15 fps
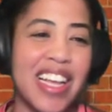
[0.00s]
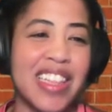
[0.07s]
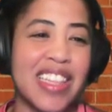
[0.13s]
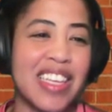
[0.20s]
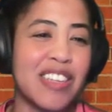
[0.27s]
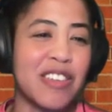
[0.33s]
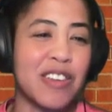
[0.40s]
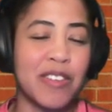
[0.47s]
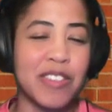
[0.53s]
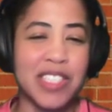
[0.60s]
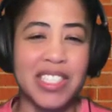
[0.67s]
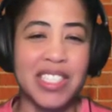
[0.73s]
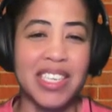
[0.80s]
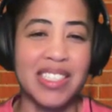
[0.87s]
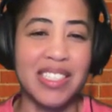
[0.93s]
and then you don't
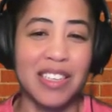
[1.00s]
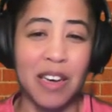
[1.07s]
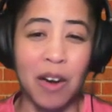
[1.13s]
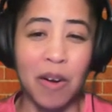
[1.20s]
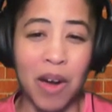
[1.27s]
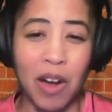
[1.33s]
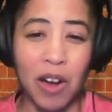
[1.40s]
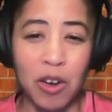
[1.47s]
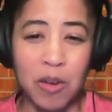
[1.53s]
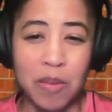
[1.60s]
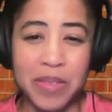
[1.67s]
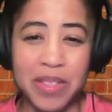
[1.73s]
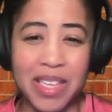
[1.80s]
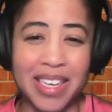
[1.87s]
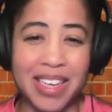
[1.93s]
just get to go
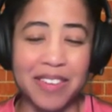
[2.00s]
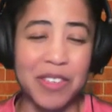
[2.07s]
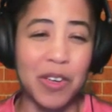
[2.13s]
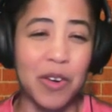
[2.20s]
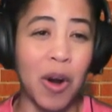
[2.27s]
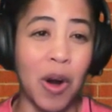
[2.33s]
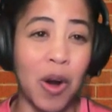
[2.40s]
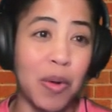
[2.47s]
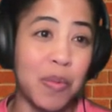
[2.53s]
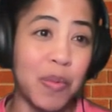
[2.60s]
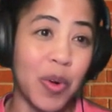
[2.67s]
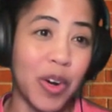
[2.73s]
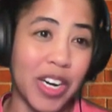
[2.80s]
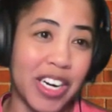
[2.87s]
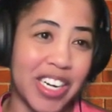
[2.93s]
home. They give you
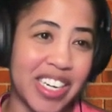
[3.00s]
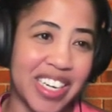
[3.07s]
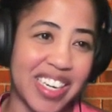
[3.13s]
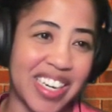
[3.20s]
homework.